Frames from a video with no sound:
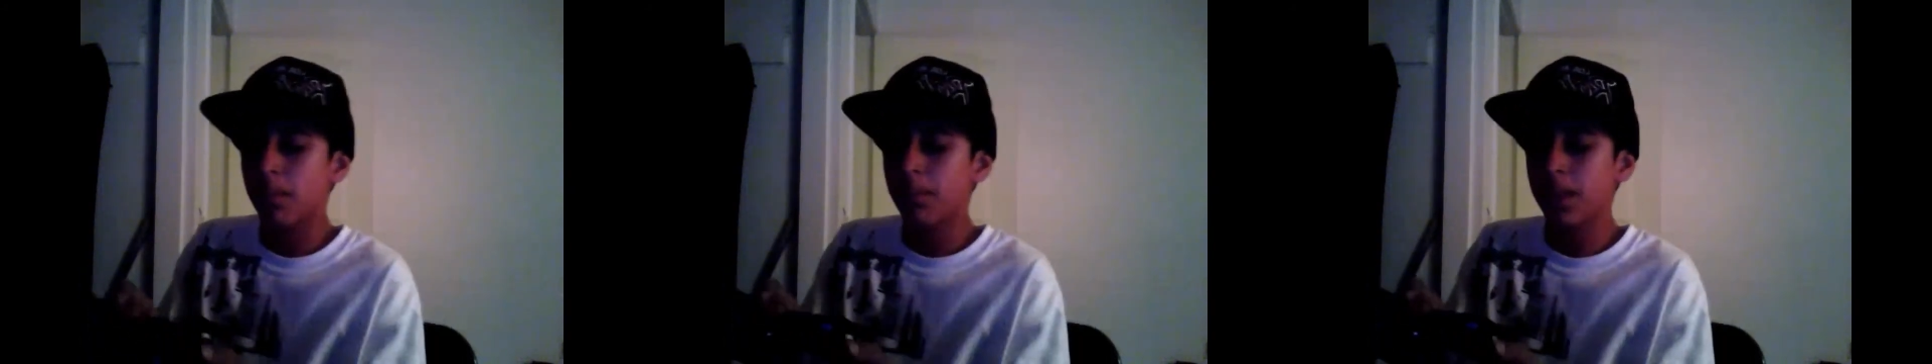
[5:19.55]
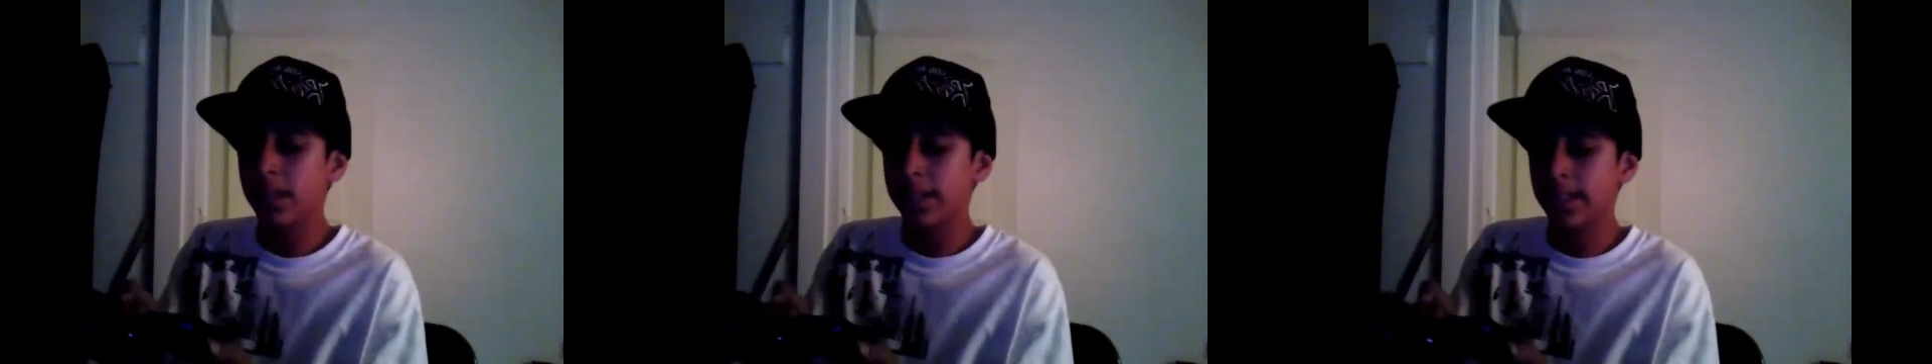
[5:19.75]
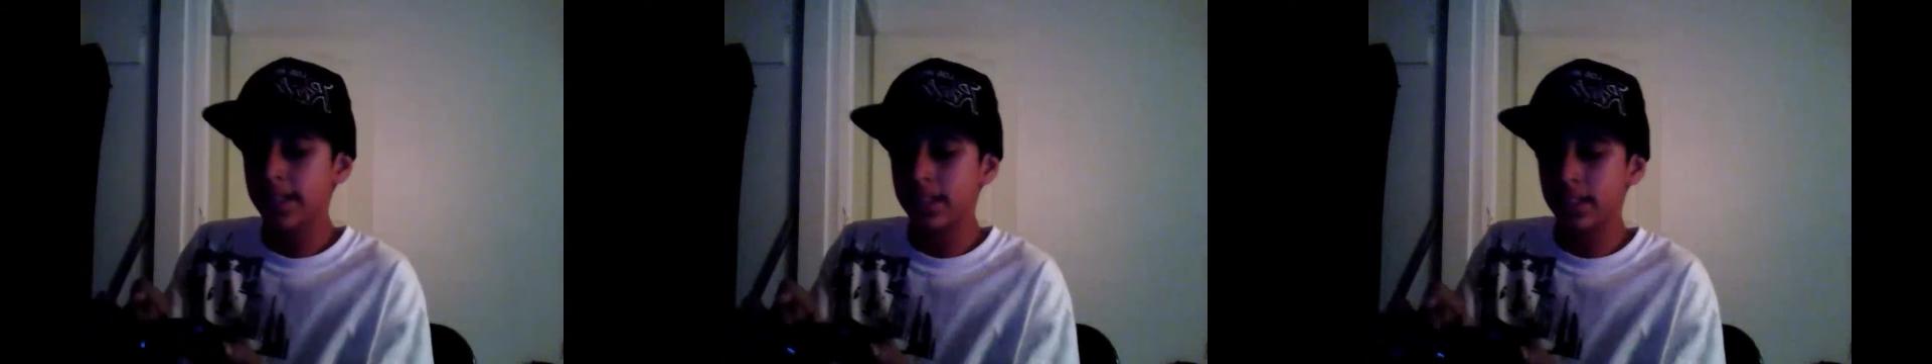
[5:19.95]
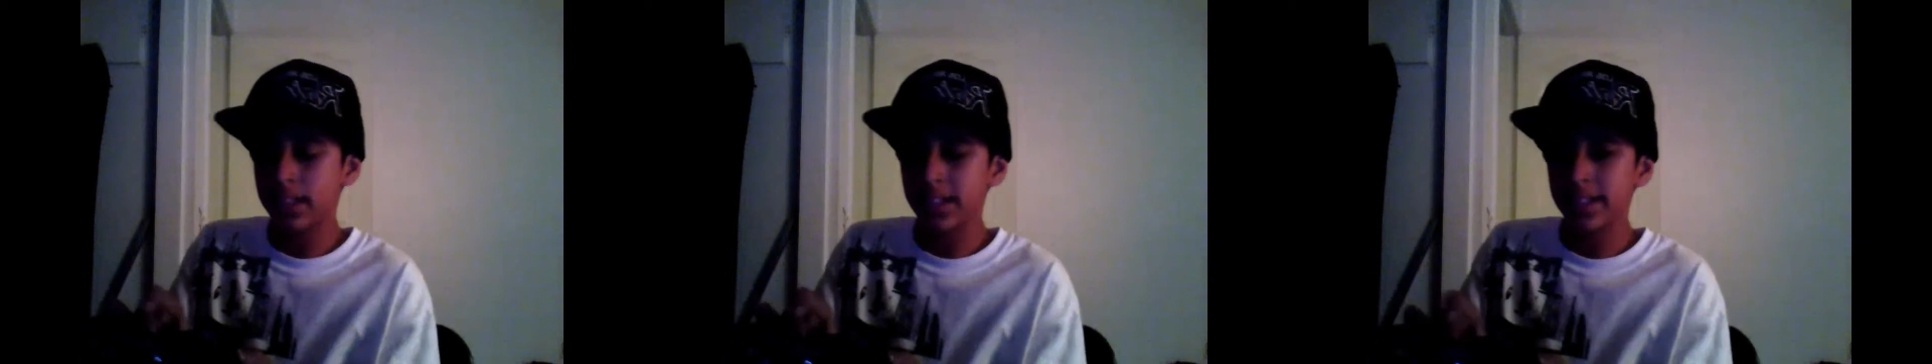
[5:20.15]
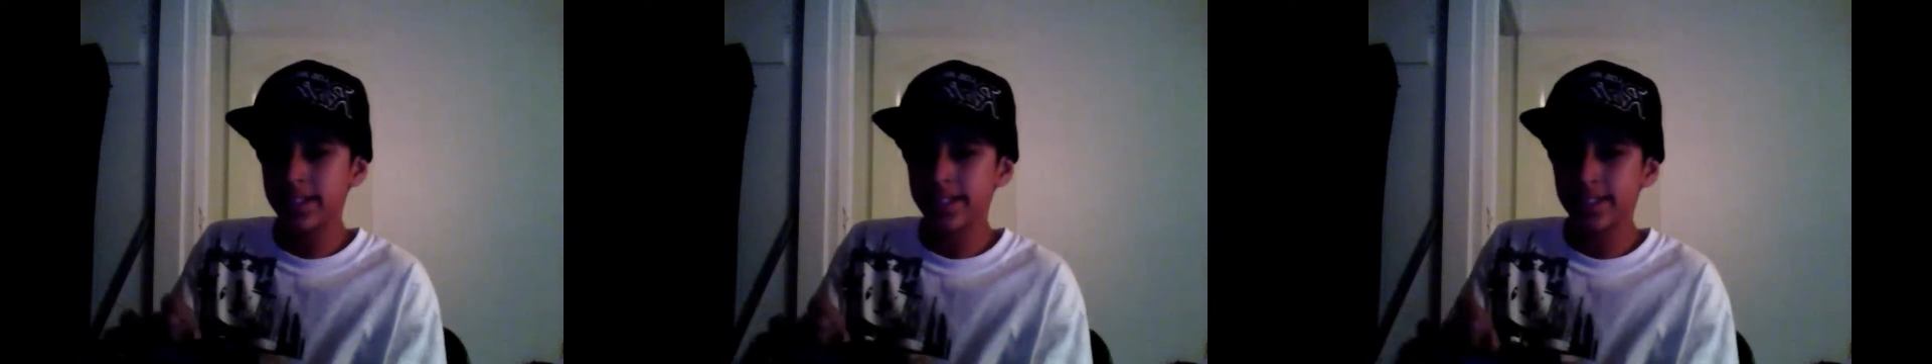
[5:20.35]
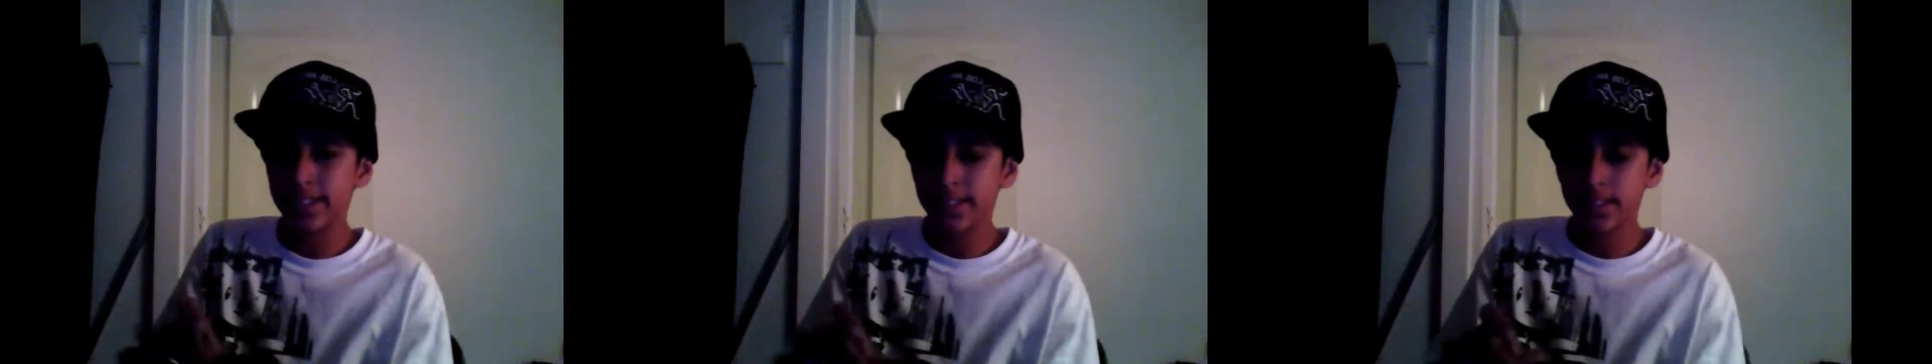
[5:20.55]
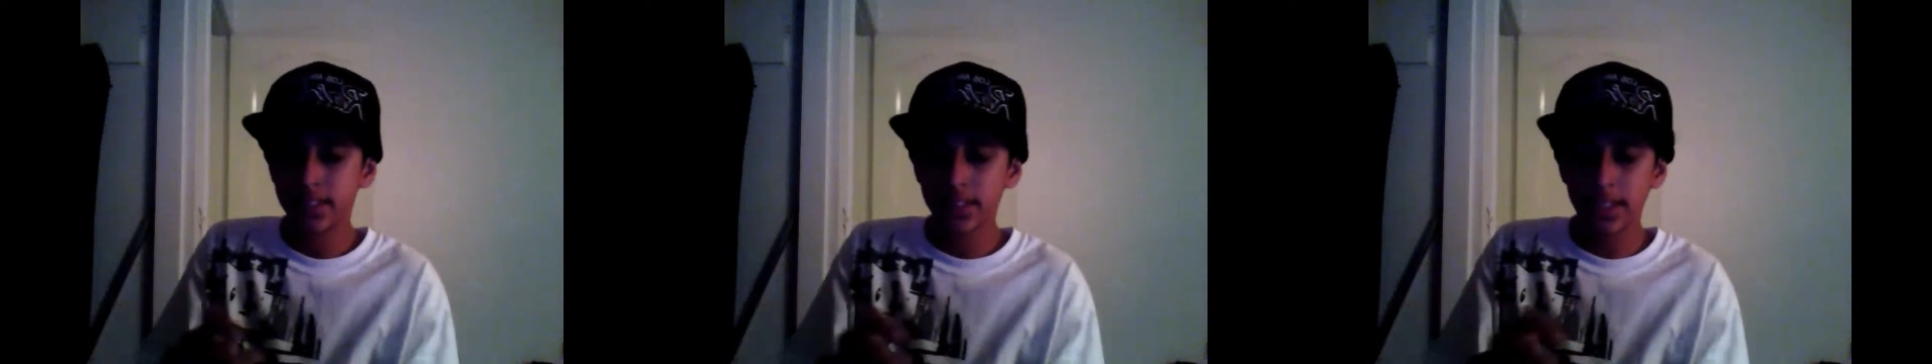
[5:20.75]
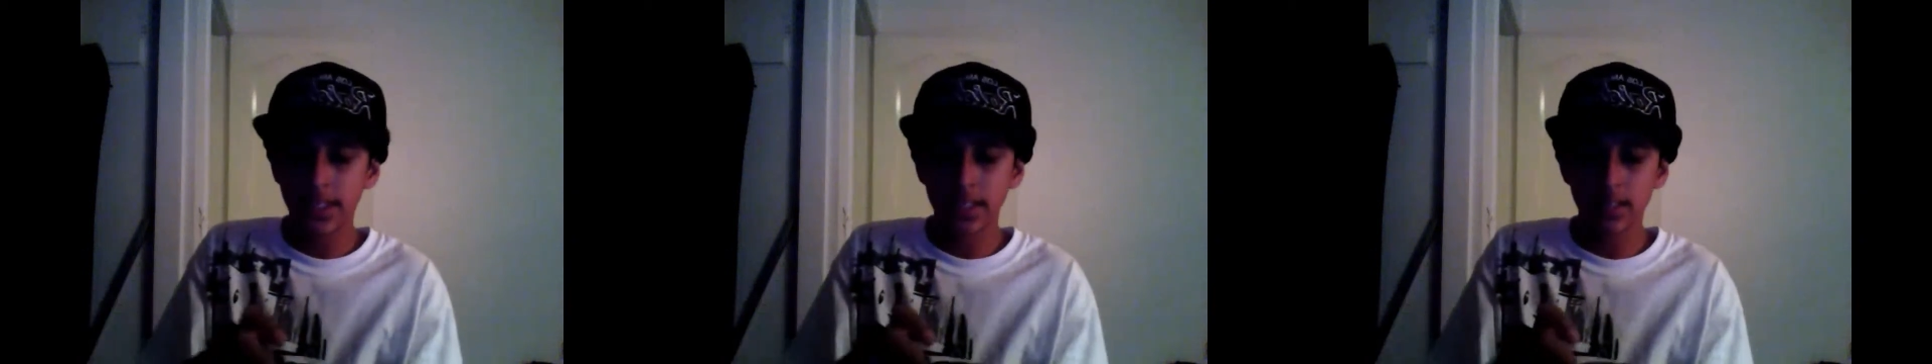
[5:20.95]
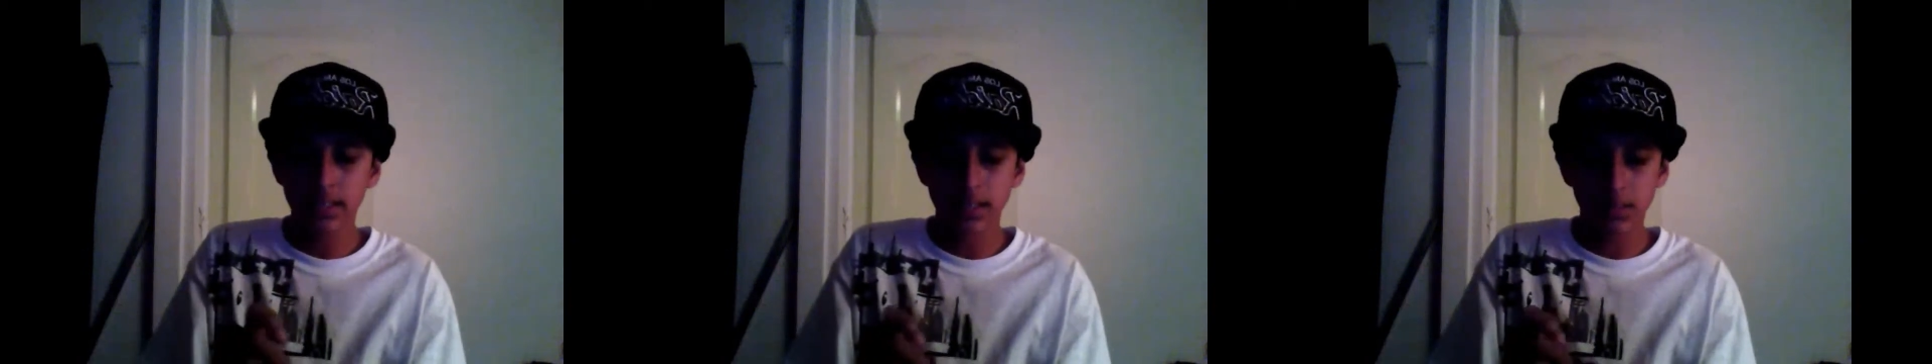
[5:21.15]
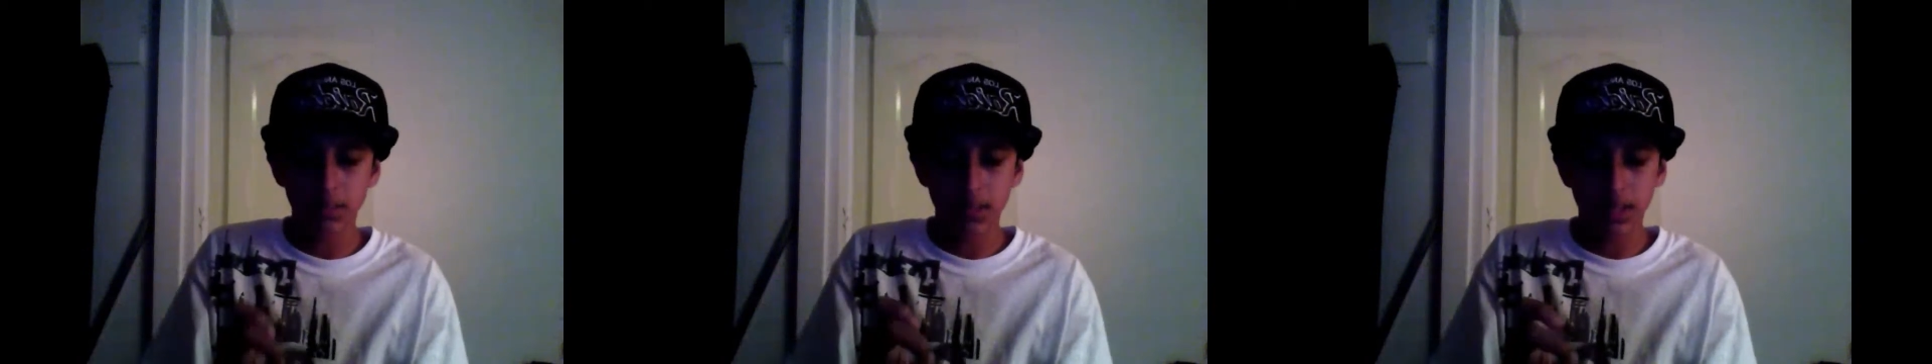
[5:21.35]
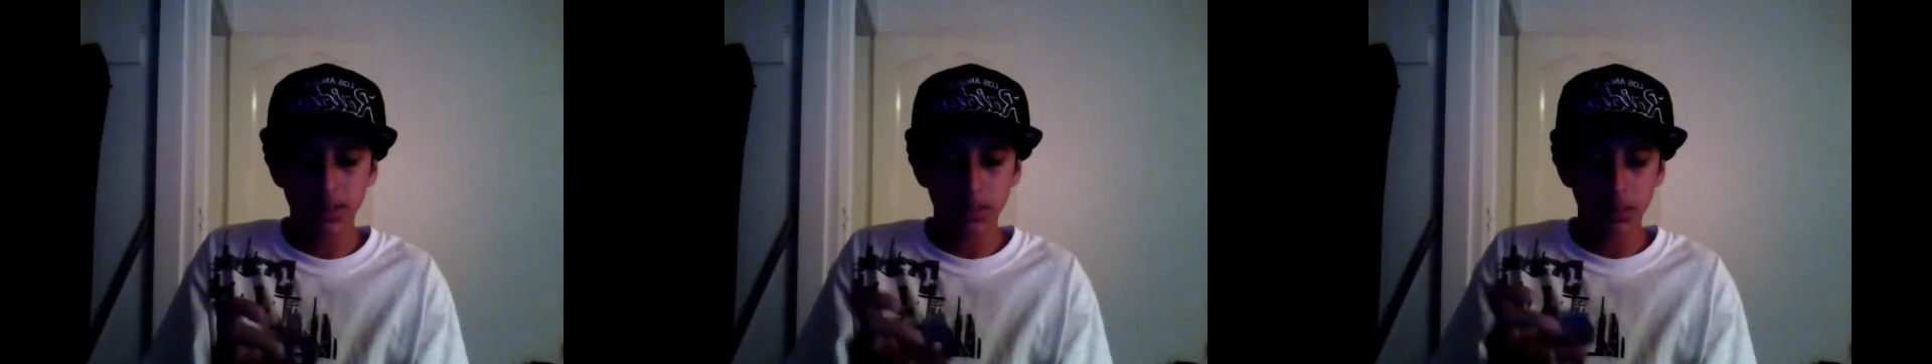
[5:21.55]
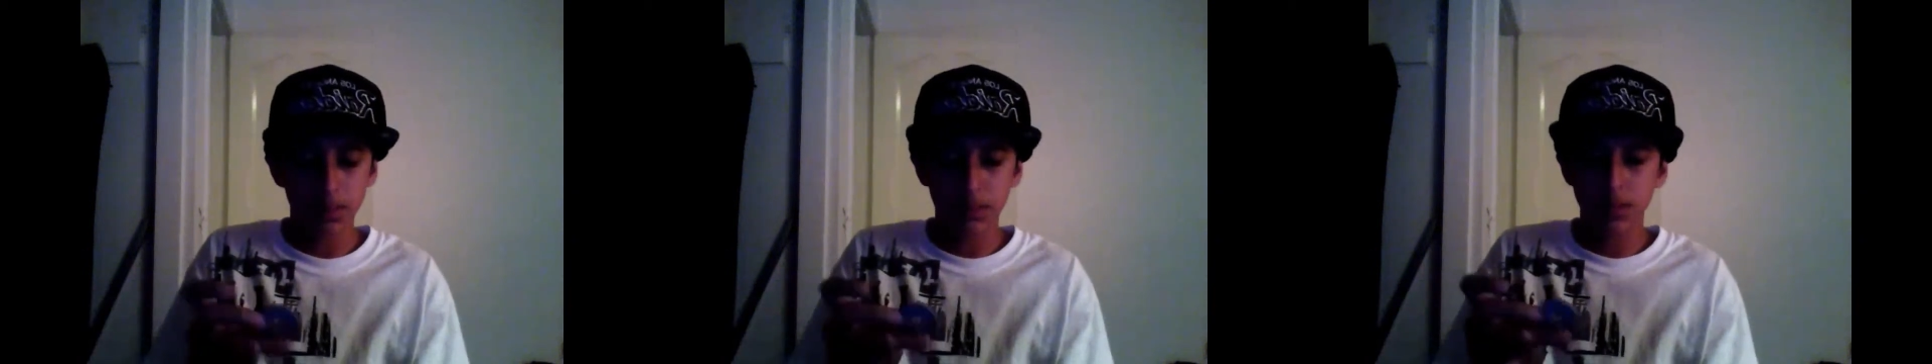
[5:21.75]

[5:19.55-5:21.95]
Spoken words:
but it does take some time to